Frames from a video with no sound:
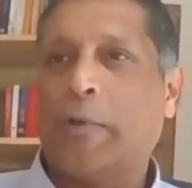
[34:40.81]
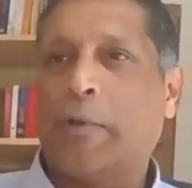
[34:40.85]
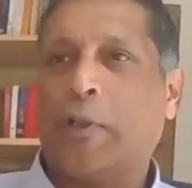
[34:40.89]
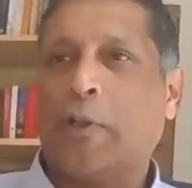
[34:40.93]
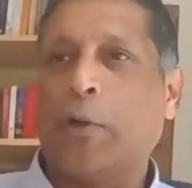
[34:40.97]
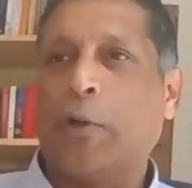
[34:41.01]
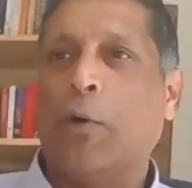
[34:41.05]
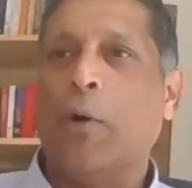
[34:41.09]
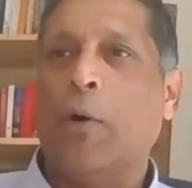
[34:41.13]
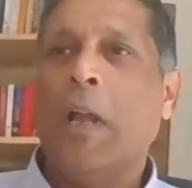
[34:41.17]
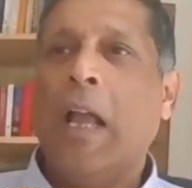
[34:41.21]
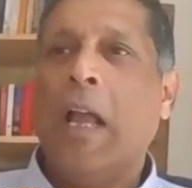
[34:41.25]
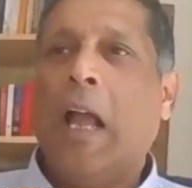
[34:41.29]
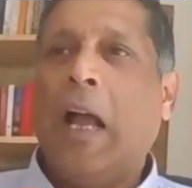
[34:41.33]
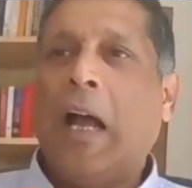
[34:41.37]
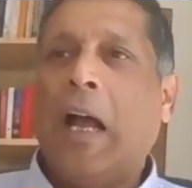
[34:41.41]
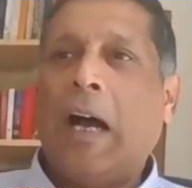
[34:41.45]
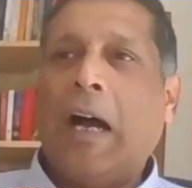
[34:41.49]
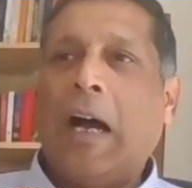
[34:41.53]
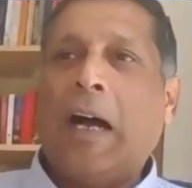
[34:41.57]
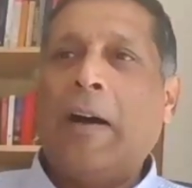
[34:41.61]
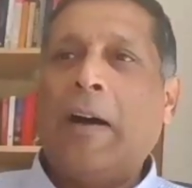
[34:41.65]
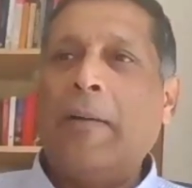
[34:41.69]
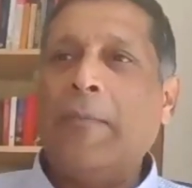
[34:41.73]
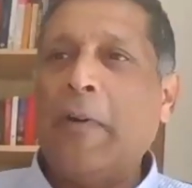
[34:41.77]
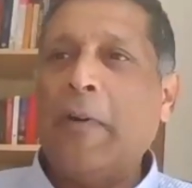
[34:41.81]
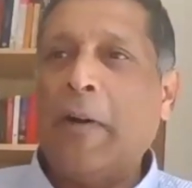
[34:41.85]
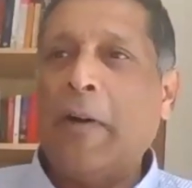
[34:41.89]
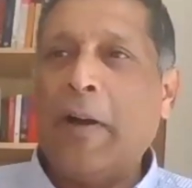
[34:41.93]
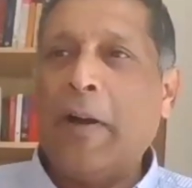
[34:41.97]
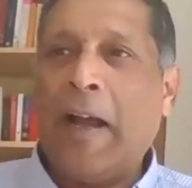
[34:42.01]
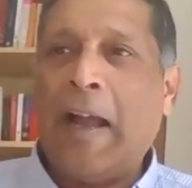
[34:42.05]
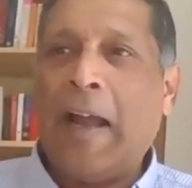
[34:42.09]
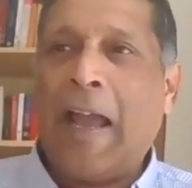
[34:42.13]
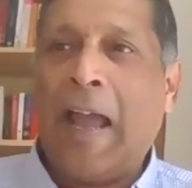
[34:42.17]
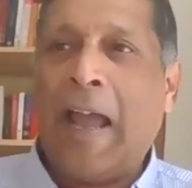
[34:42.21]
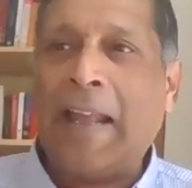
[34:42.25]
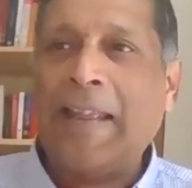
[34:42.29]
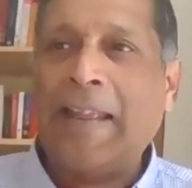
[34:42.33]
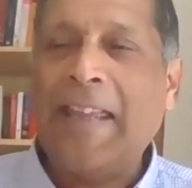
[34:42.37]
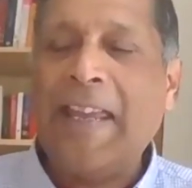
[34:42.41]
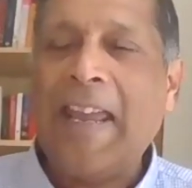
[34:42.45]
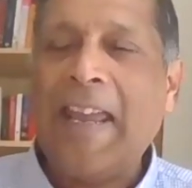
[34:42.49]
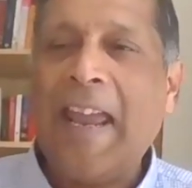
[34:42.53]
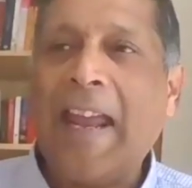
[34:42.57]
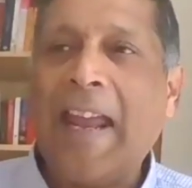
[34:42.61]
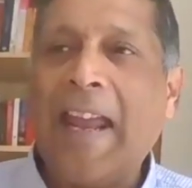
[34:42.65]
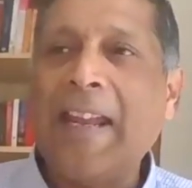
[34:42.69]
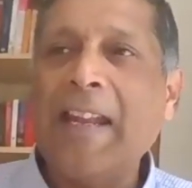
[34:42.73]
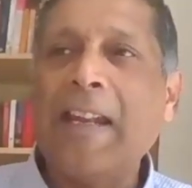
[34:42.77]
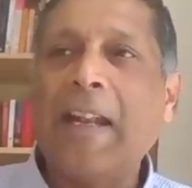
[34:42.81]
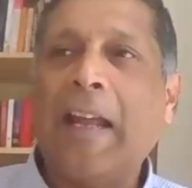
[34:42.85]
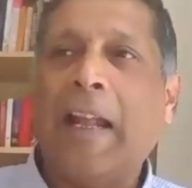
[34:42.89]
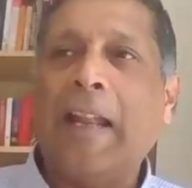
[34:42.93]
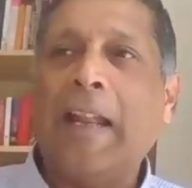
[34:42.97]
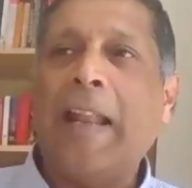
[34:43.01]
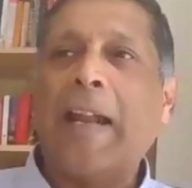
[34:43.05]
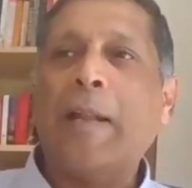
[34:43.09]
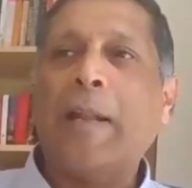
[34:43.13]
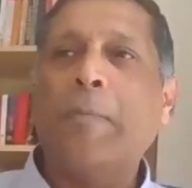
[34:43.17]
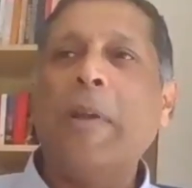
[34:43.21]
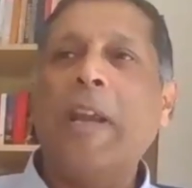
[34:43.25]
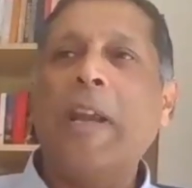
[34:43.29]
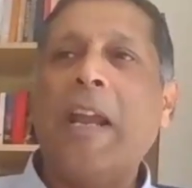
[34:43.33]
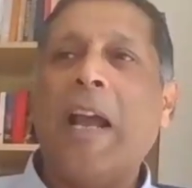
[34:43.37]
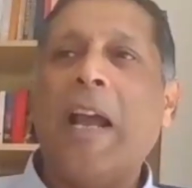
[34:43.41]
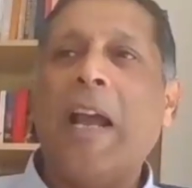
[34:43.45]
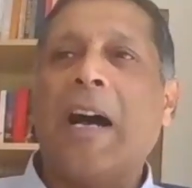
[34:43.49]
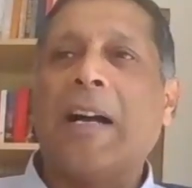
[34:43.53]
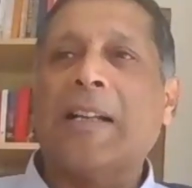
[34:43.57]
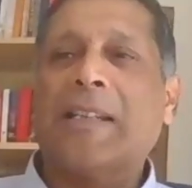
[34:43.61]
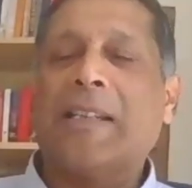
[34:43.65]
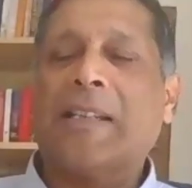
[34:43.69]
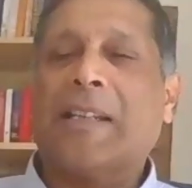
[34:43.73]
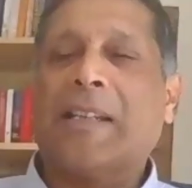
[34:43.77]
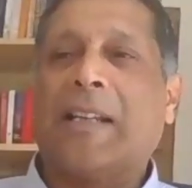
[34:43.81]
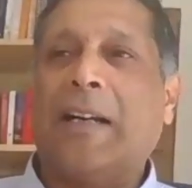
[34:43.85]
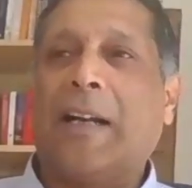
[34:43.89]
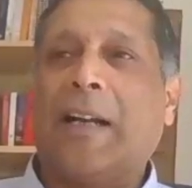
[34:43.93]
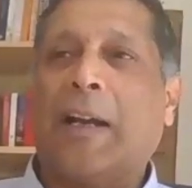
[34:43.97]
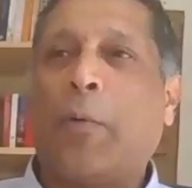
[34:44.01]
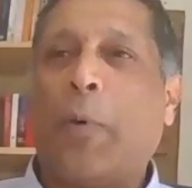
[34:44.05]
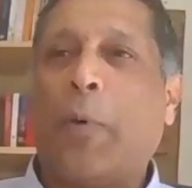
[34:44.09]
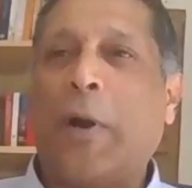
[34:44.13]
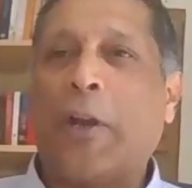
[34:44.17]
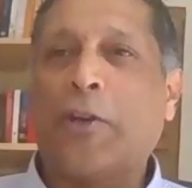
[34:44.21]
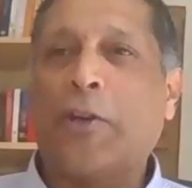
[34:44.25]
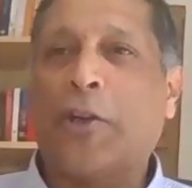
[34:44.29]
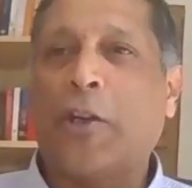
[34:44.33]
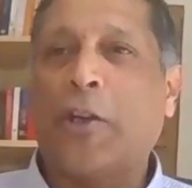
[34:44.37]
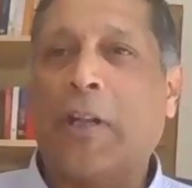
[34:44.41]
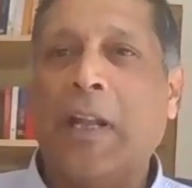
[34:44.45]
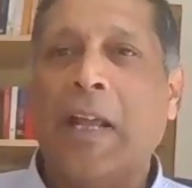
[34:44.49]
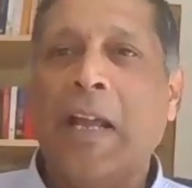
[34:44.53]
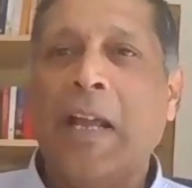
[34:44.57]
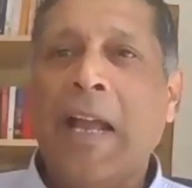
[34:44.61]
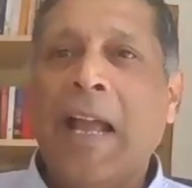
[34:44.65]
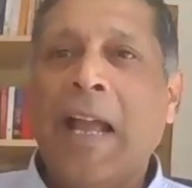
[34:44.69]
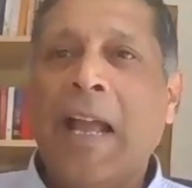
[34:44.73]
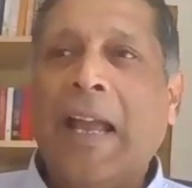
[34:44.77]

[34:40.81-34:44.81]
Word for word: So uh, uh at the end, let me ask a question: